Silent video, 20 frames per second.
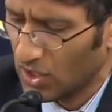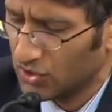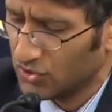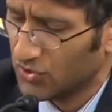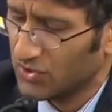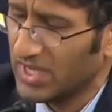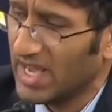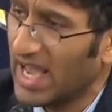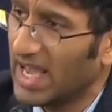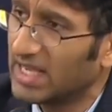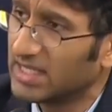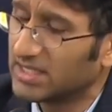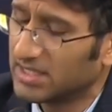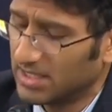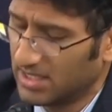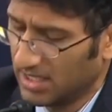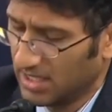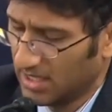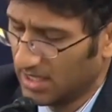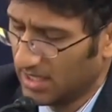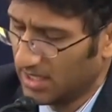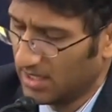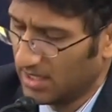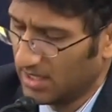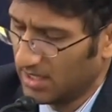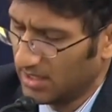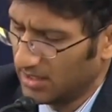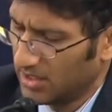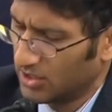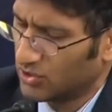So yes,
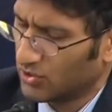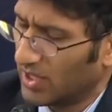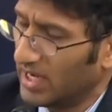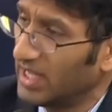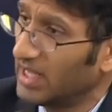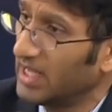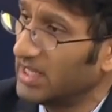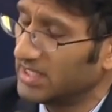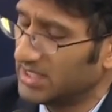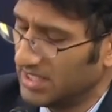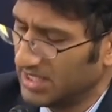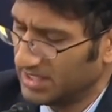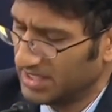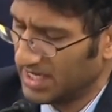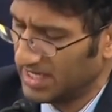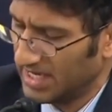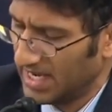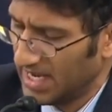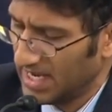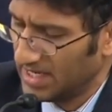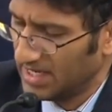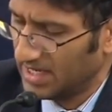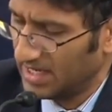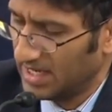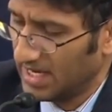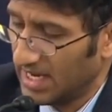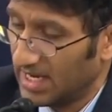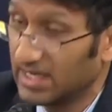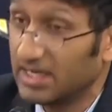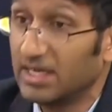the trial has still not
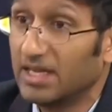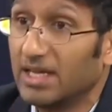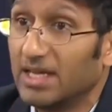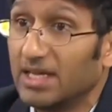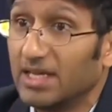ended. And